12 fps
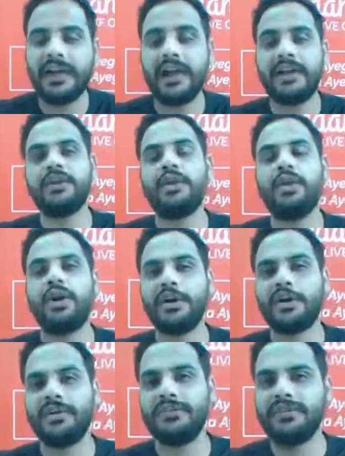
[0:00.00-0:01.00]
and the
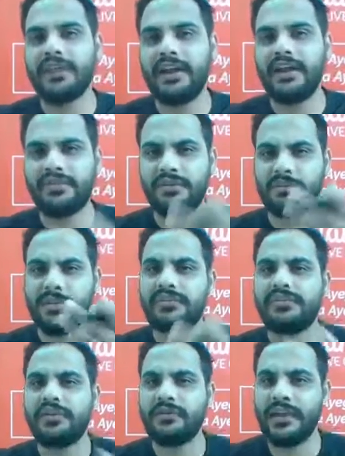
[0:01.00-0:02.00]
order of the sides on
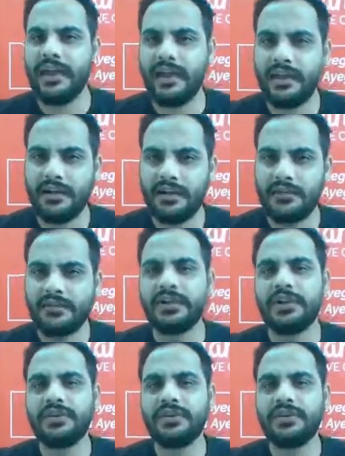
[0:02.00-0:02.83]
basis of the angles.